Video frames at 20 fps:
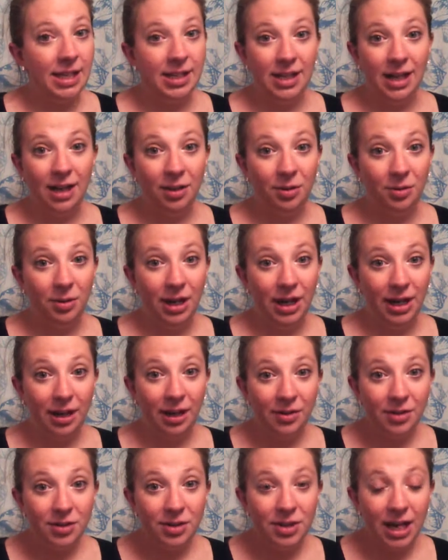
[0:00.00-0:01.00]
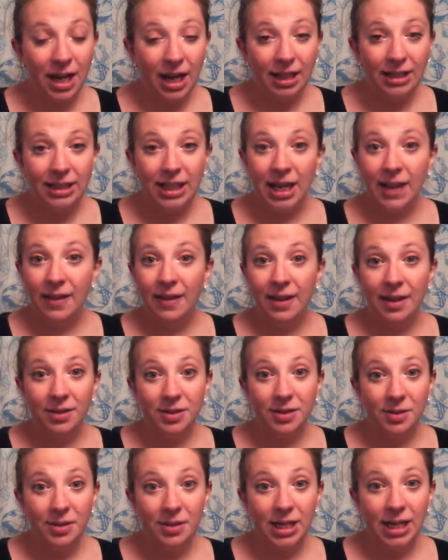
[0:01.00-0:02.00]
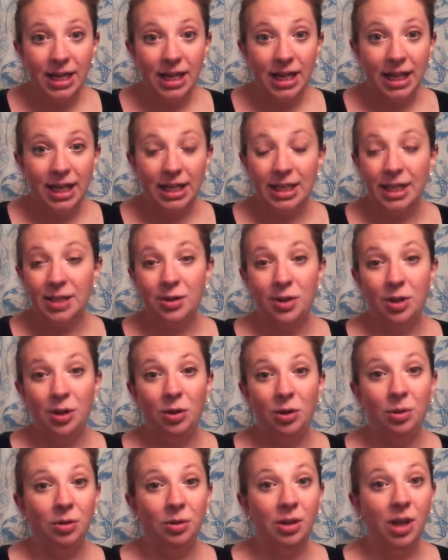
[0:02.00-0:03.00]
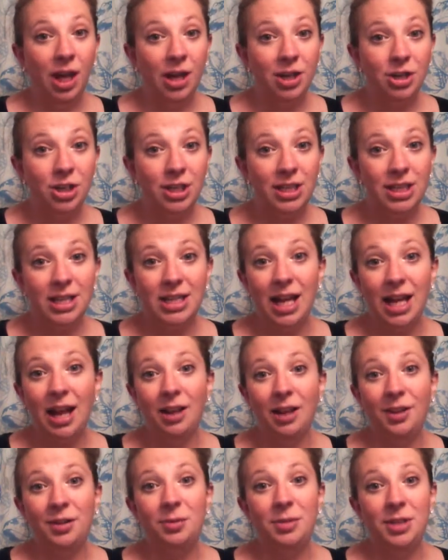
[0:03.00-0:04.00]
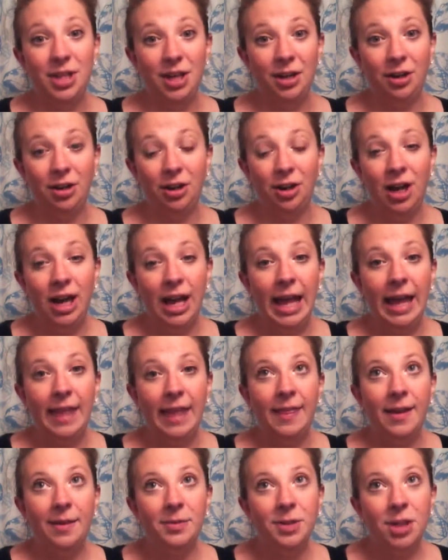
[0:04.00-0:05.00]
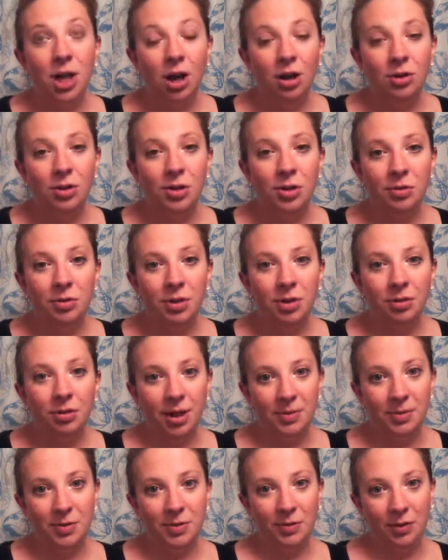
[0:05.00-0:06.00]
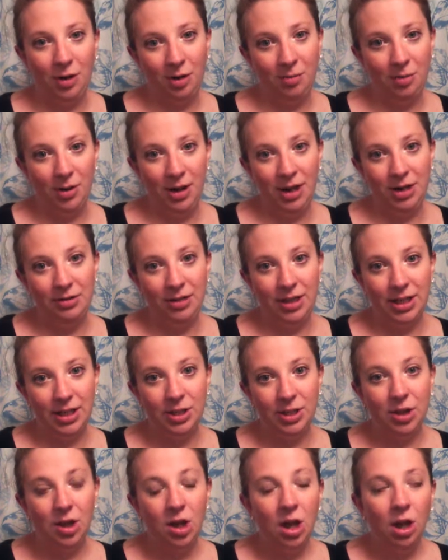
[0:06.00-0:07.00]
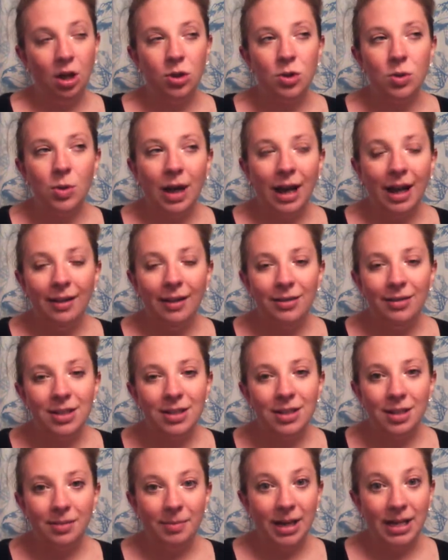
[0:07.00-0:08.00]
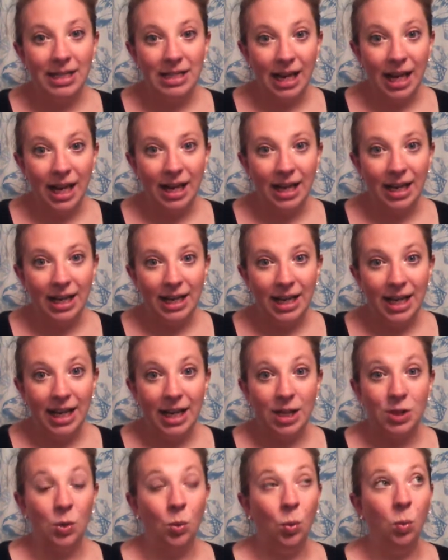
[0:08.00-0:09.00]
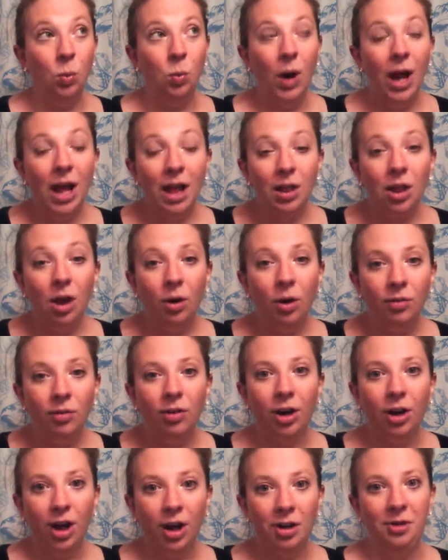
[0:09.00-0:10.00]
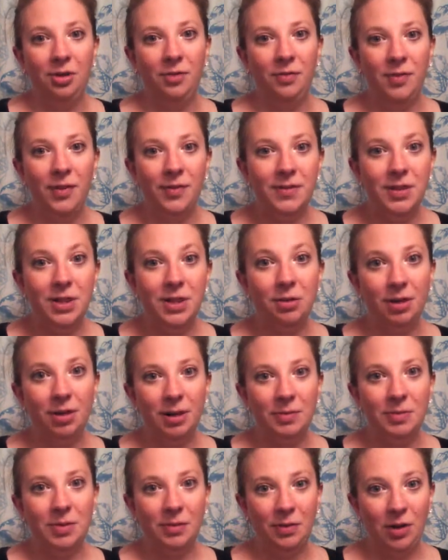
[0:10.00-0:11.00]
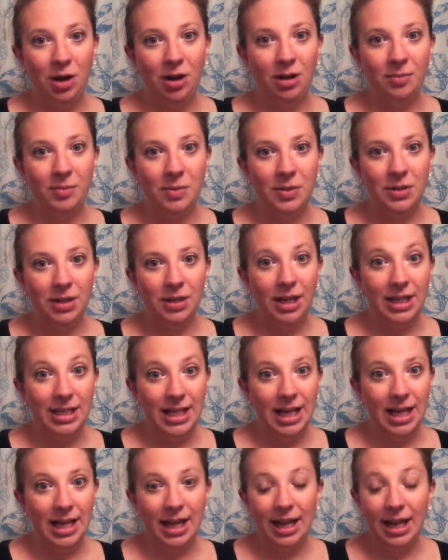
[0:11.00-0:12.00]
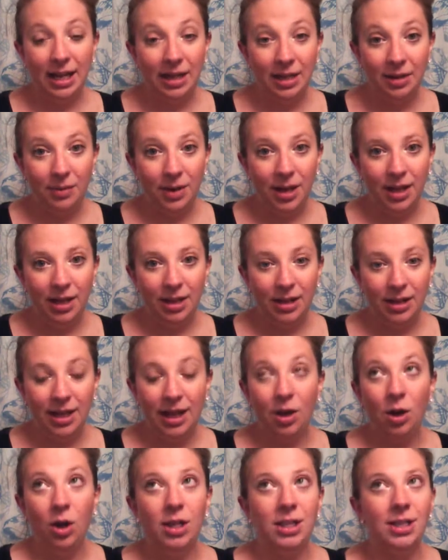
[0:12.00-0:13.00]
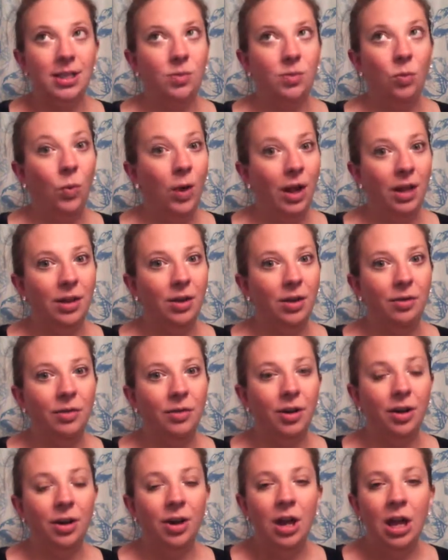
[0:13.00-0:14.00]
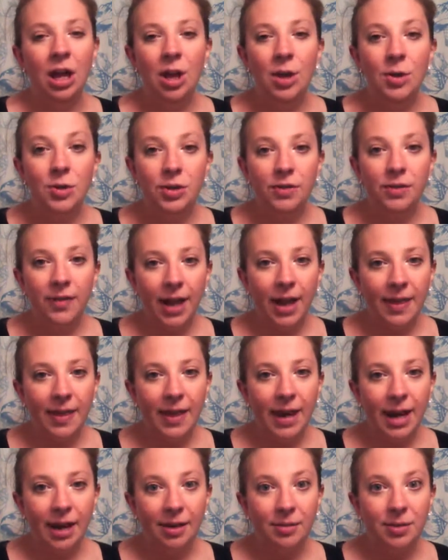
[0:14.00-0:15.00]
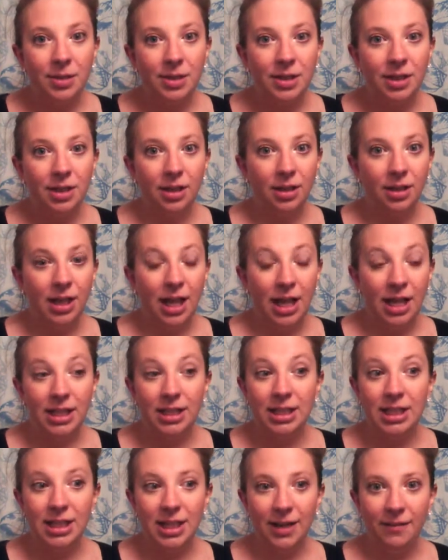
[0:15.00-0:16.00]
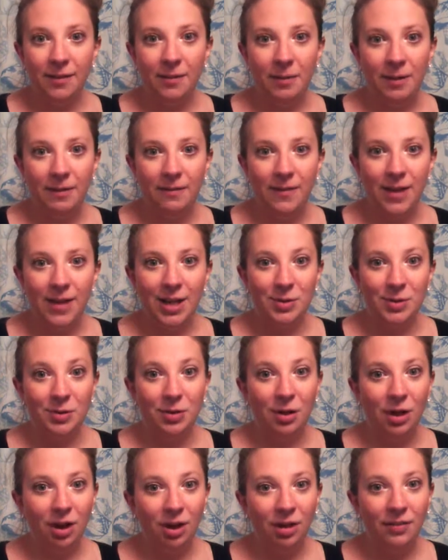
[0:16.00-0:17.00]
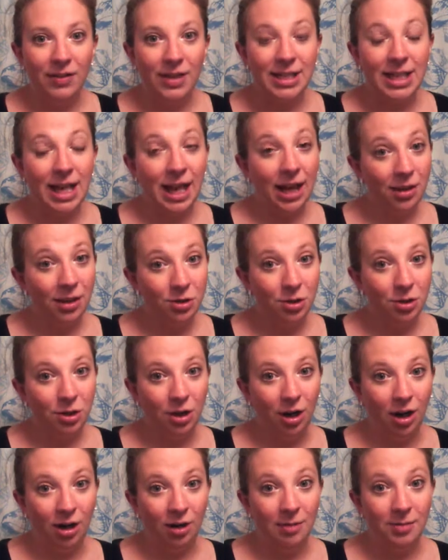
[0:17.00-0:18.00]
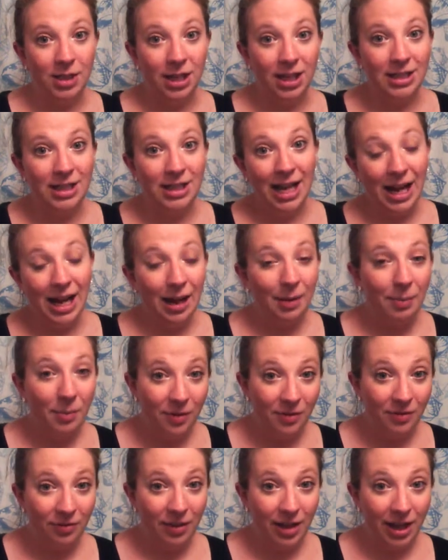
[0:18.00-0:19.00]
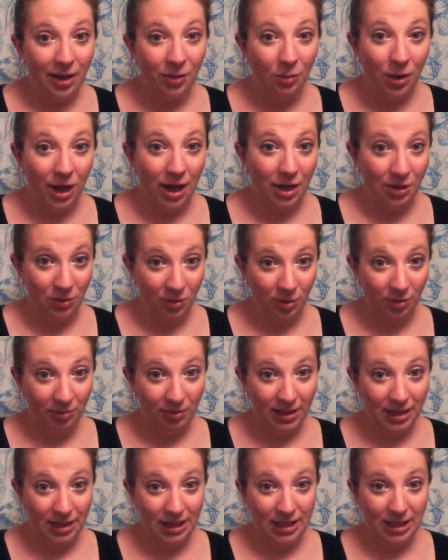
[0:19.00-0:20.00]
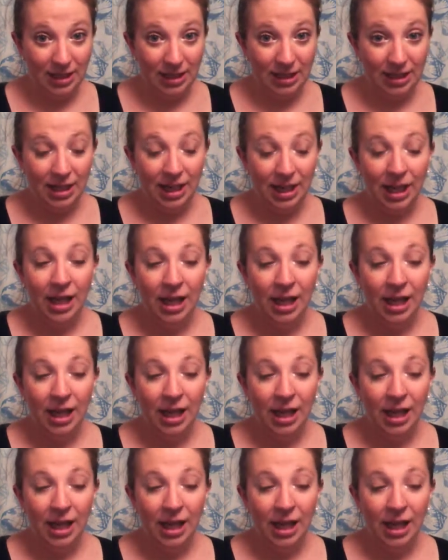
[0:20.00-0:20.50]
does not include any other snacks, anything else I was eating. It doesn't include lunch. It does not include dinner. And that was 103 grams of carbohydrates. So obviously my diet is well over 150 grams of carbs a day anyway, like well over. So the fact that I was like stuffing my face with all of these extra carbs on top of like what I normally eat,